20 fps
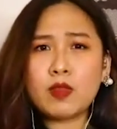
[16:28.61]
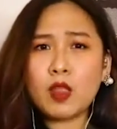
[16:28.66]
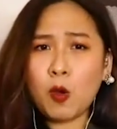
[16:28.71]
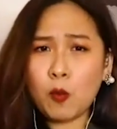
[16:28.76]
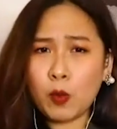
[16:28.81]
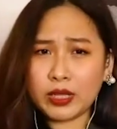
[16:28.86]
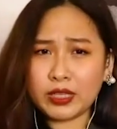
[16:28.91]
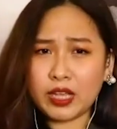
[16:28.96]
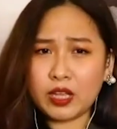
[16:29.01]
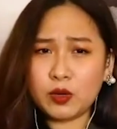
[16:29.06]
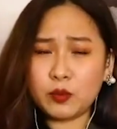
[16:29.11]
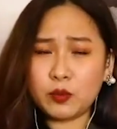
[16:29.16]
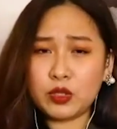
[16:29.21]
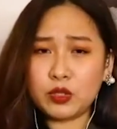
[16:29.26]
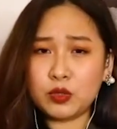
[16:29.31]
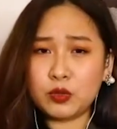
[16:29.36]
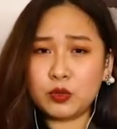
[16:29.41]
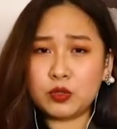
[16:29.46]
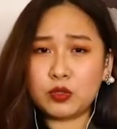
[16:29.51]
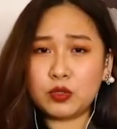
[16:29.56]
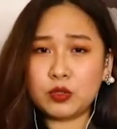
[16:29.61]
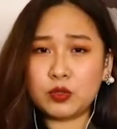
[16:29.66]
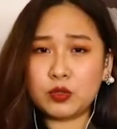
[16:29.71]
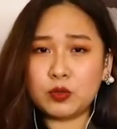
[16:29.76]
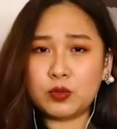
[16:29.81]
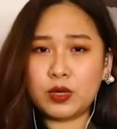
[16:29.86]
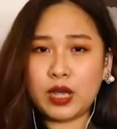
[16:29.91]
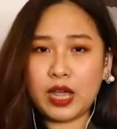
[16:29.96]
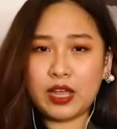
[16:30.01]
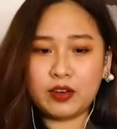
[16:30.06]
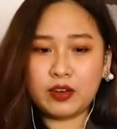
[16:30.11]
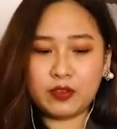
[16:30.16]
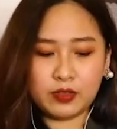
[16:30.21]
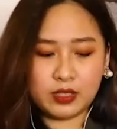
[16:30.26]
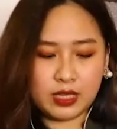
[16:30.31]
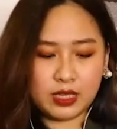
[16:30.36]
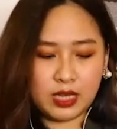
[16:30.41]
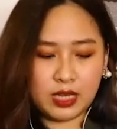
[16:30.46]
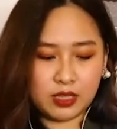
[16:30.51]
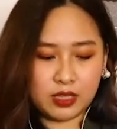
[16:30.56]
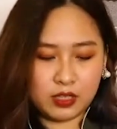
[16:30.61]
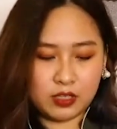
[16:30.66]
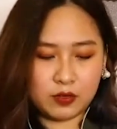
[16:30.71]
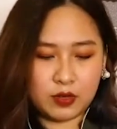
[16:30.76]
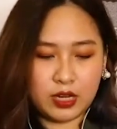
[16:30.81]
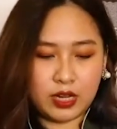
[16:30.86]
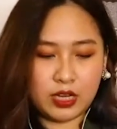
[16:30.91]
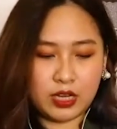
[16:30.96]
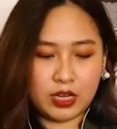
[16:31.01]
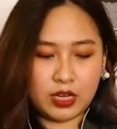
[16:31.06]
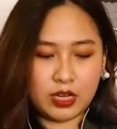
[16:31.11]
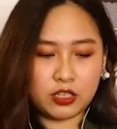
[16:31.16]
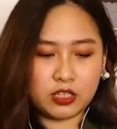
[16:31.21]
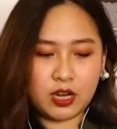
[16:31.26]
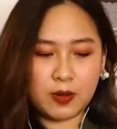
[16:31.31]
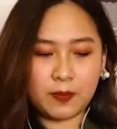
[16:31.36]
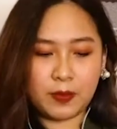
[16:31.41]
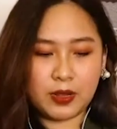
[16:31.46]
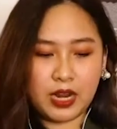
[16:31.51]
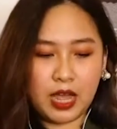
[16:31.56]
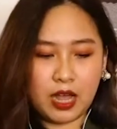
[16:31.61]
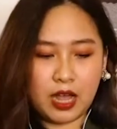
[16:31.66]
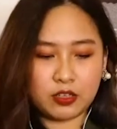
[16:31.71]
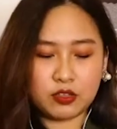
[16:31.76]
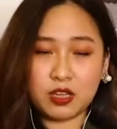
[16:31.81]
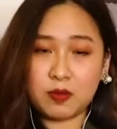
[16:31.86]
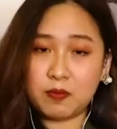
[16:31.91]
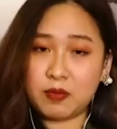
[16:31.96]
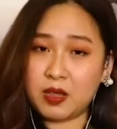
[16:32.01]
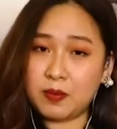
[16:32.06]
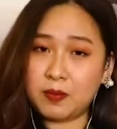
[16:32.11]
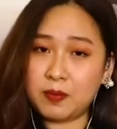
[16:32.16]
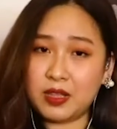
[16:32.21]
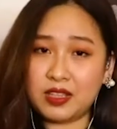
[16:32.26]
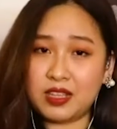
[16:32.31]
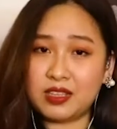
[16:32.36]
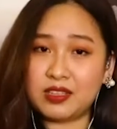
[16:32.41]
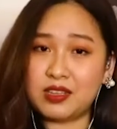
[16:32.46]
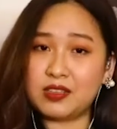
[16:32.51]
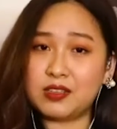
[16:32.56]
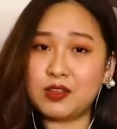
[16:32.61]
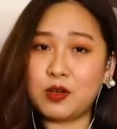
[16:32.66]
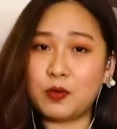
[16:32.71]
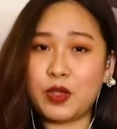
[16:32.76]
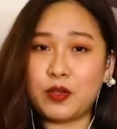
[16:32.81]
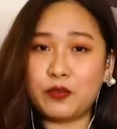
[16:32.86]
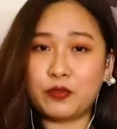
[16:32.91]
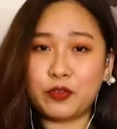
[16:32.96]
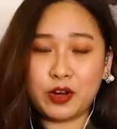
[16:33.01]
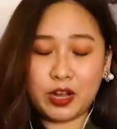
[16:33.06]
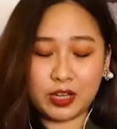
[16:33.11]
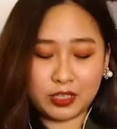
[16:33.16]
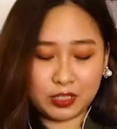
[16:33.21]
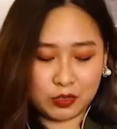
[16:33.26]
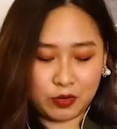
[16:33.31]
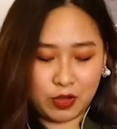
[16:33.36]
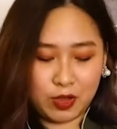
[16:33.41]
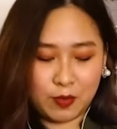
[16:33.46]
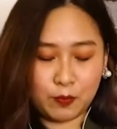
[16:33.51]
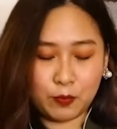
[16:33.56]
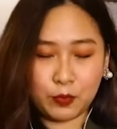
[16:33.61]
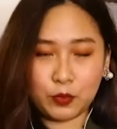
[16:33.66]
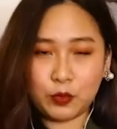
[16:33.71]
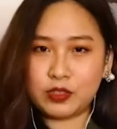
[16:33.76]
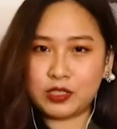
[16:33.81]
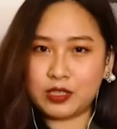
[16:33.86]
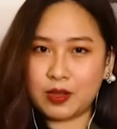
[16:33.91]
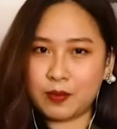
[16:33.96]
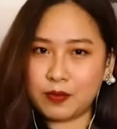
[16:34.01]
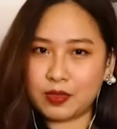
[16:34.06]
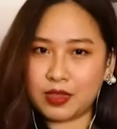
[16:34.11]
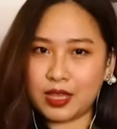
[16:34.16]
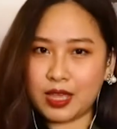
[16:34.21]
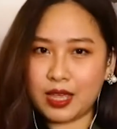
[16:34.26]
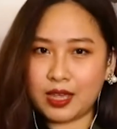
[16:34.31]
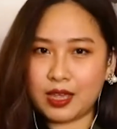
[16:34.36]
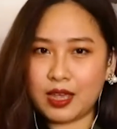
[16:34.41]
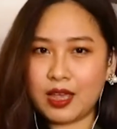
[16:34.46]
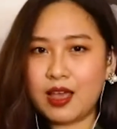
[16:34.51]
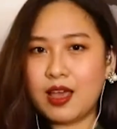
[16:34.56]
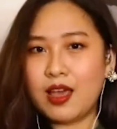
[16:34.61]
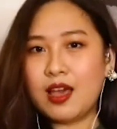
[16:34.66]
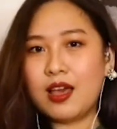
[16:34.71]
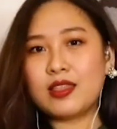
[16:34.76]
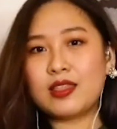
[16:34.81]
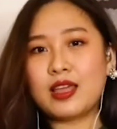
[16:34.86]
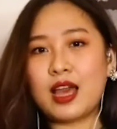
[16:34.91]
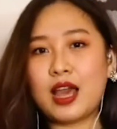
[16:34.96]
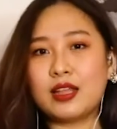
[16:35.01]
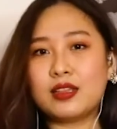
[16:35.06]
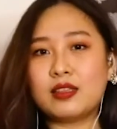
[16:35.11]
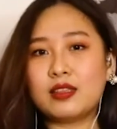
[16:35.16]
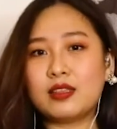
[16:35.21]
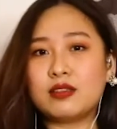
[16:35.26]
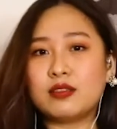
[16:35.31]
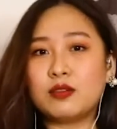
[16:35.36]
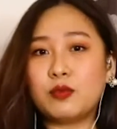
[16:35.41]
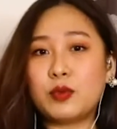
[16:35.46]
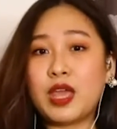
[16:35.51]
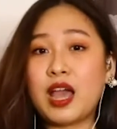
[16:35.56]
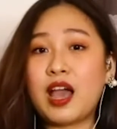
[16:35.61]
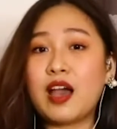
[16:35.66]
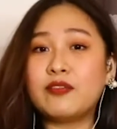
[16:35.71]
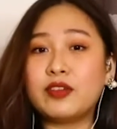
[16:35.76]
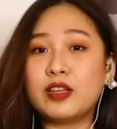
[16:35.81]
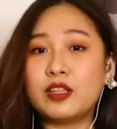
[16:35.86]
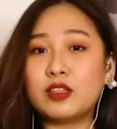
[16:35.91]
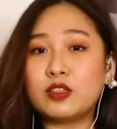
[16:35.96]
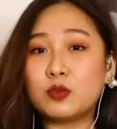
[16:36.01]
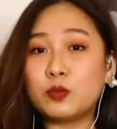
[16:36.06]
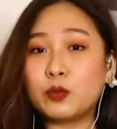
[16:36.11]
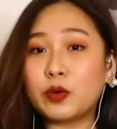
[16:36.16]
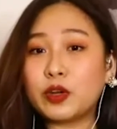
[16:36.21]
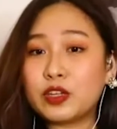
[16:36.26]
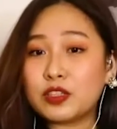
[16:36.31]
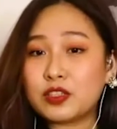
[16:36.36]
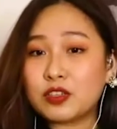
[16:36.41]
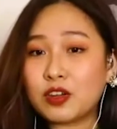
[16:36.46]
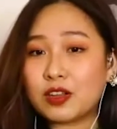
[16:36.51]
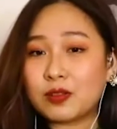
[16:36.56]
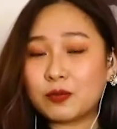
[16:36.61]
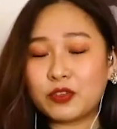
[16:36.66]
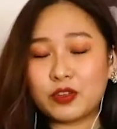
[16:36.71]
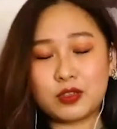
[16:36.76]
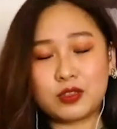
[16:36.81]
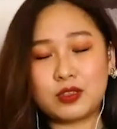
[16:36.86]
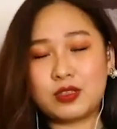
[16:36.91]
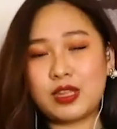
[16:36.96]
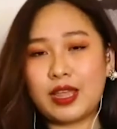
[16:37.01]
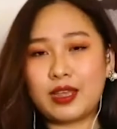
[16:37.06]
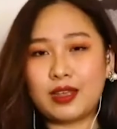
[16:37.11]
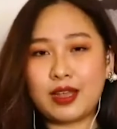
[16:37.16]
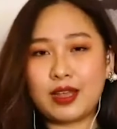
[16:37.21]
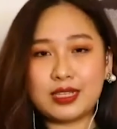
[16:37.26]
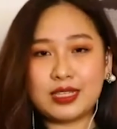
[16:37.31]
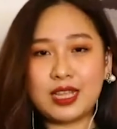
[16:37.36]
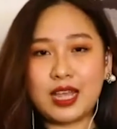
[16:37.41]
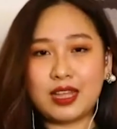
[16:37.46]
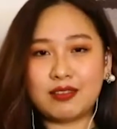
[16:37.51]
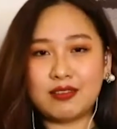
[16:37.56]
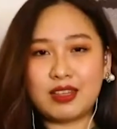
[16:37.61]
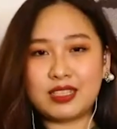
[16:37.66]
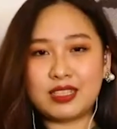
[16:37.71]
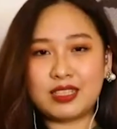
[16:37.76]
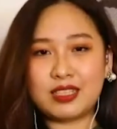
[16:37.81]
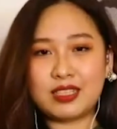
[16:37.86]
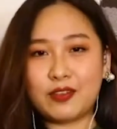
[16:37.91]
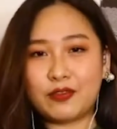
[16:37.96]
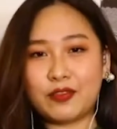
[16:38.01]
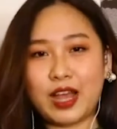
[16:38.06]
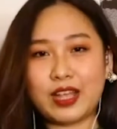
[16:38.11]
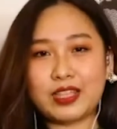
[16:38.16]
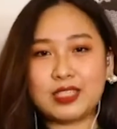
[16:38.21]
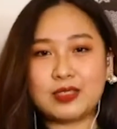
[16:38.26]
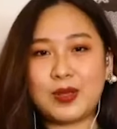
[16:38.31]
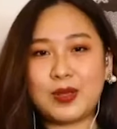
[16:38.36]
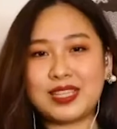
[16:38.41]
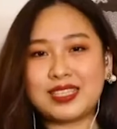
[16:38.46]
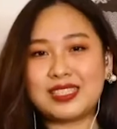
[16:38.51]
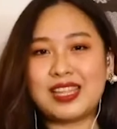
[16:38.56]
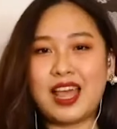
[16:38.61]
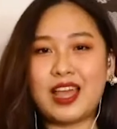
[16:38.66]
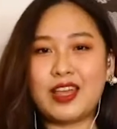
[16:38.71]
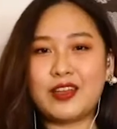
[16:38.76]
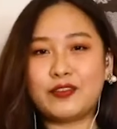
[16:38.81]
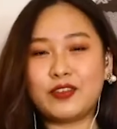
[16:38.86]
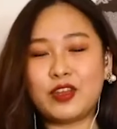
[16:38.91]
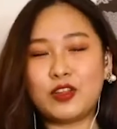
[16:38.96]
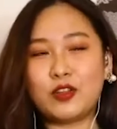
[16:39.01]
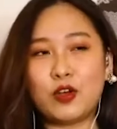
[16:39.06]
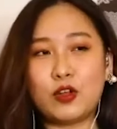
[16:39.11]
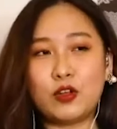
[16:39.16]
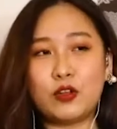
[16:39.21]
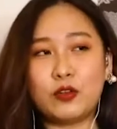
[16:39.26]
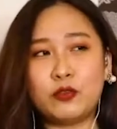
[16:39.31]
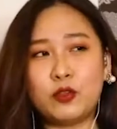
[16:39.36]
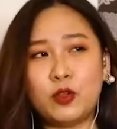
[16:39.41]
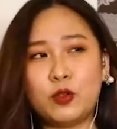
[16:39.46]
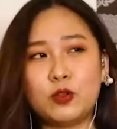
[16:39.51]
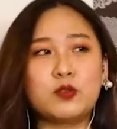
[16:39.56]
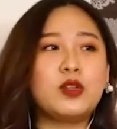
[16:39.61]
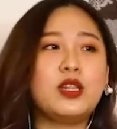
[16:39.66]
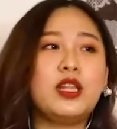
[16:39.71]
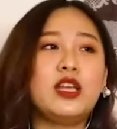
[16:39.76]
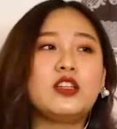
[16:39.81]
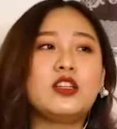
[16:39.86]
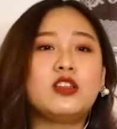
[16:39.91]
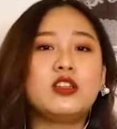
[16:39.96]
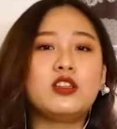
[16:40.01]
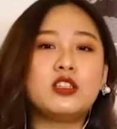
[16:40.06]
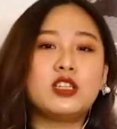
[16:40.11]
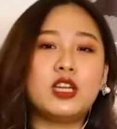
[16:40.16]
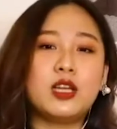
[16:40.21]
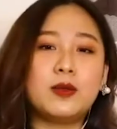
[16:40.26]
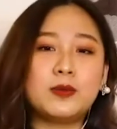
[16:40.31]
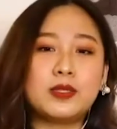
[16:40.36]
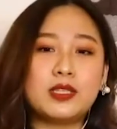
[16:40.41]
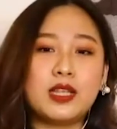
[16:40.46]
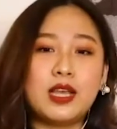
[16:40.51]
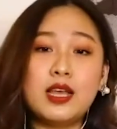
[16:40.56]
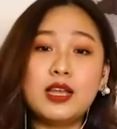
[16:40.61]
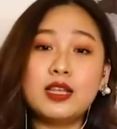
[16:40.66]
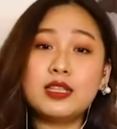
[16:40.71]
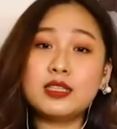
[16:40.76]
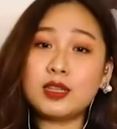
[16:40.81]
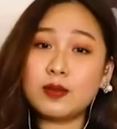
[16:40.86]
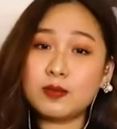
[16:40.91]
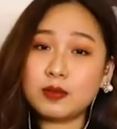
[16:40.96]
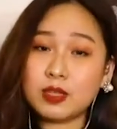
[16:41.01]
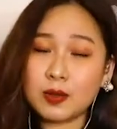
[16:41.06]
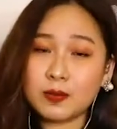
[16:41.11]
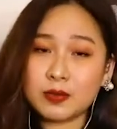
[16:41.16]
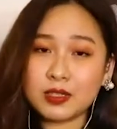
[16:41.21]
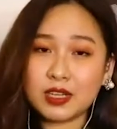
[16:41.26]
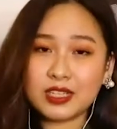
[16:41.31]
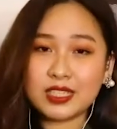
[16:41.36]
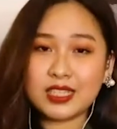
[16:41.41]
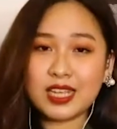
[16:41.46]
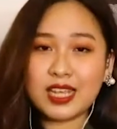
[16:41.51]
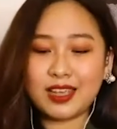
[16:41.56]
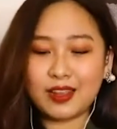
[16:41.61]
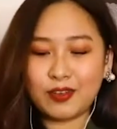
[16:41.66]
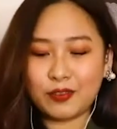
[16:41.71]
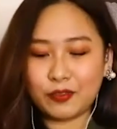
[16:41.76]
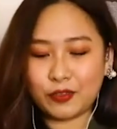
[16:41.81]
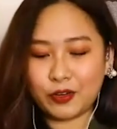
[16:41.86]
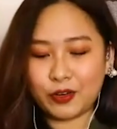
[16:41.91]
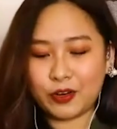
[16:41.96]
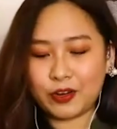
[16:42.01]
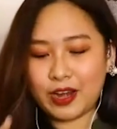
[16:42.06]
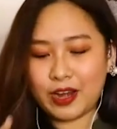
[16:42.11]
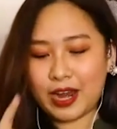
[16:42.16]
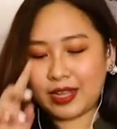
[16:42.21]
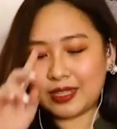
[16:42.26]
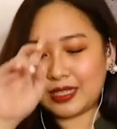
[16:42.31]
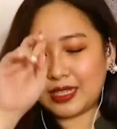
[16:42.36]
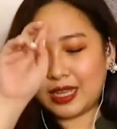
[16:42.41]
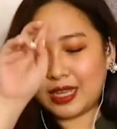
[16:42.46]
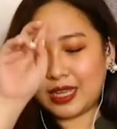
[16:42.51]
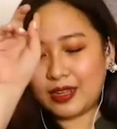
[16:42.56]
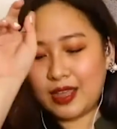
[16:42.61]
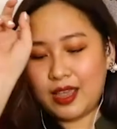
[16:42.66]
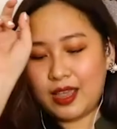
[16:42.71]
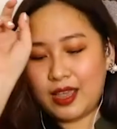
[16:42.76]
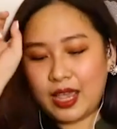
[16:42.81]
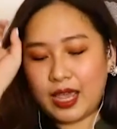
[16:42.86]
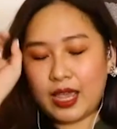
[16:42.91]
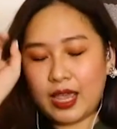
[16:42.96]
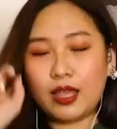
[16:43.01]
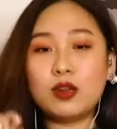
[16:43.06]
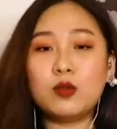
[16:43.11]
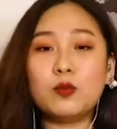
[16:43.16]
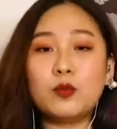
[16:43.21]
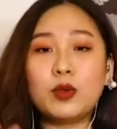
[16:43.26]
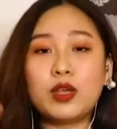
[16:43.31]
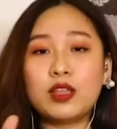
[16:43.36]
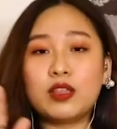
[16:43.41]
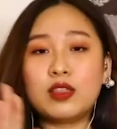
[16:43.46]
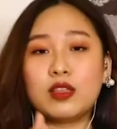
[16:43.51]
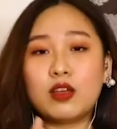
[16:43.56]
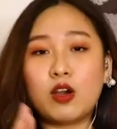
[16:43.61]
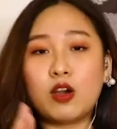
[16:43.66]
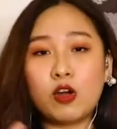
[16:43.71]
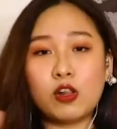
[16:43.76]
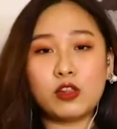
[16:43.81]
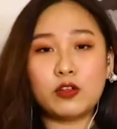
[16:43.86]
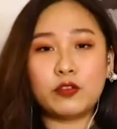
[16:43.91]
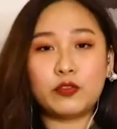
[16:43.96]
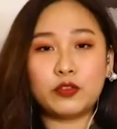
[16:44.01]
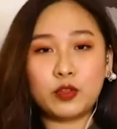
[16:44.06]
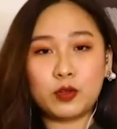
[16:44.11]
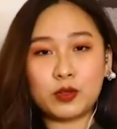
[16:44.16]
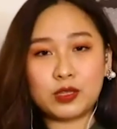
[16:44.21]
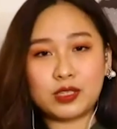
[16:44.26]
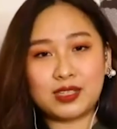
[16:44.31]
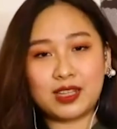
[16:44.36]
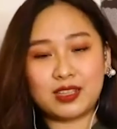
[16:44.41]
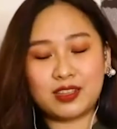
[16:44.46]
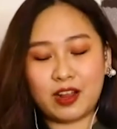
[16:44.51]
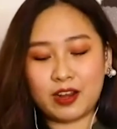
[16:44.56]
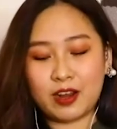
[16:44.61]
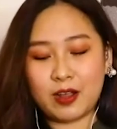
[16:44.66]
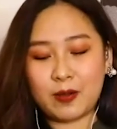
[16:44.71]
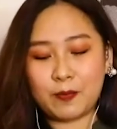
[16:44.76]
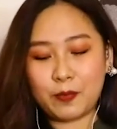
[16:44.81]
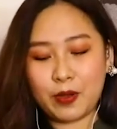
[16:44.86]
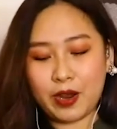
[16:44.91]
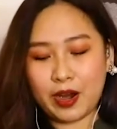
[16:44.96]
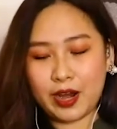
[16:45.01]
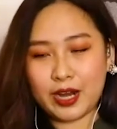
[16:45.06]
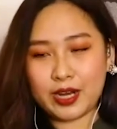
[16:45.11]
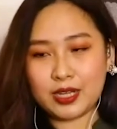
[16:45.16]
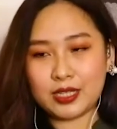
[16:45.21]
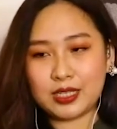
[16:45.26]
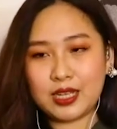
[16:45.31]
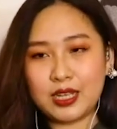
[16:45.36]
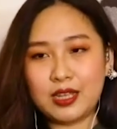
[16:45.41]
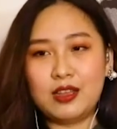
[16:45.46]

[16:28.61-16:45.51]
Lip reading: what can we do to kind of see this relationship, and actually maybe this is a way for us to improve something that we haven't worked on, because like I said, it's a fast-paced life and all of those relationships sometimes are taken for granted, and with all of those that are apart,